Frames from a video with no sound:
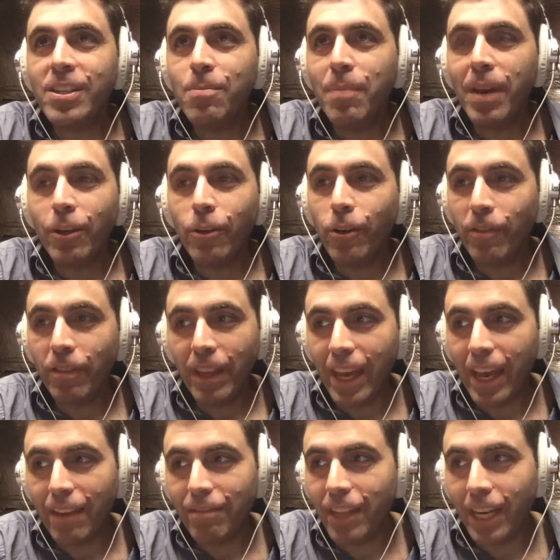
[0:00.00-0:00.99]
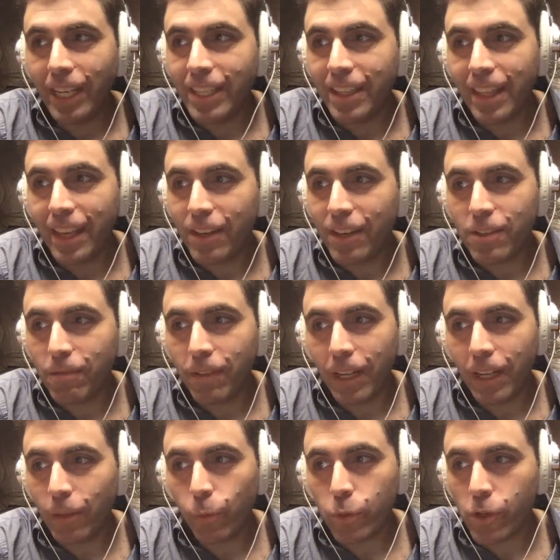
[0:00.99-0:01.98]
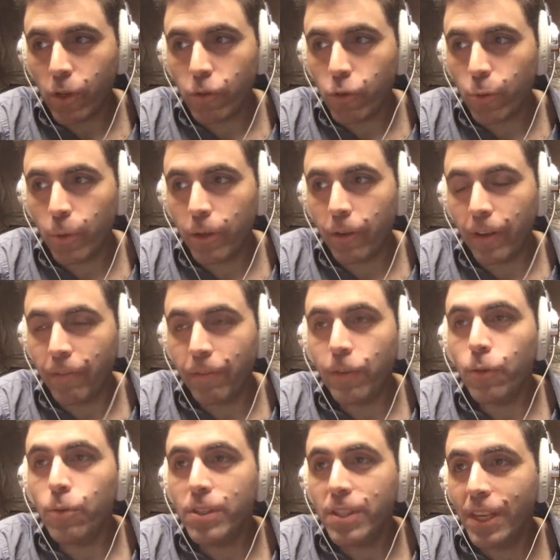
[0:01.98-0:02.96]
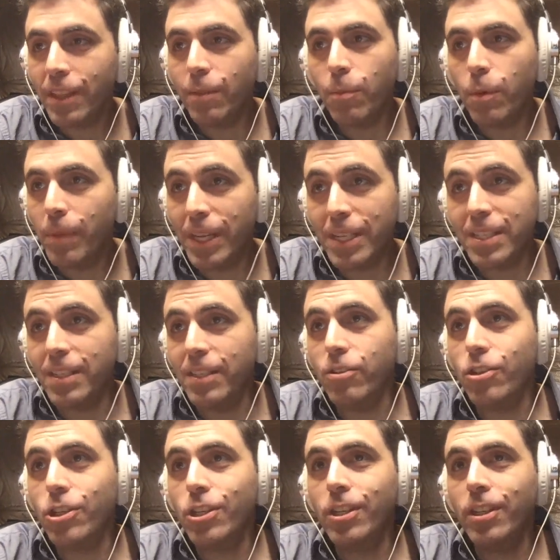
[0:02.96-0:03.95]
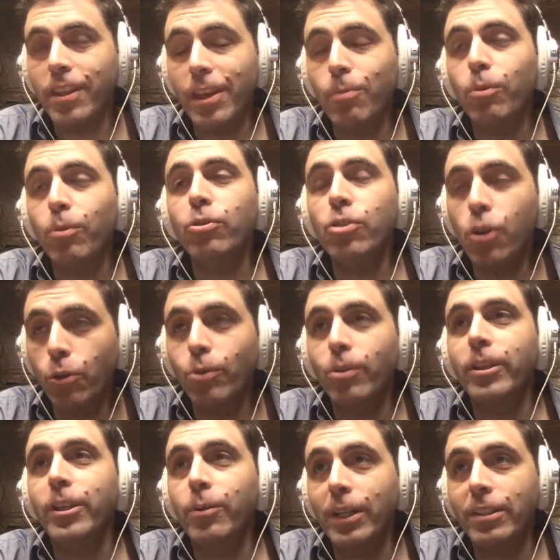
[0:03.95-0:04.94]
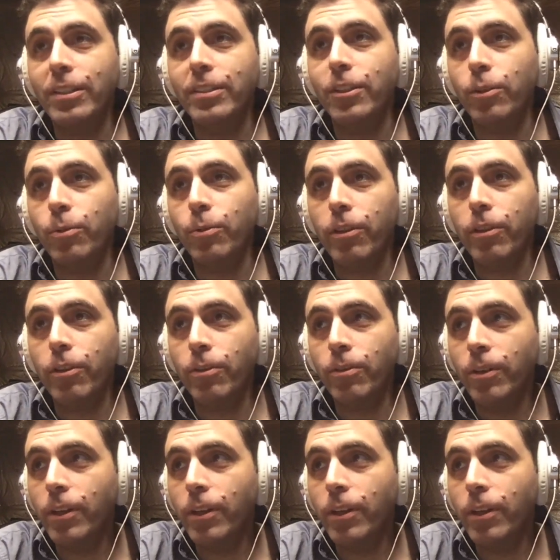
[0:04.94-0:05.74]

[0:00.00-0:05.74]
matter if they have 90,000 followers on Twitter. If you send them a message, they will totally go out to dinner with you.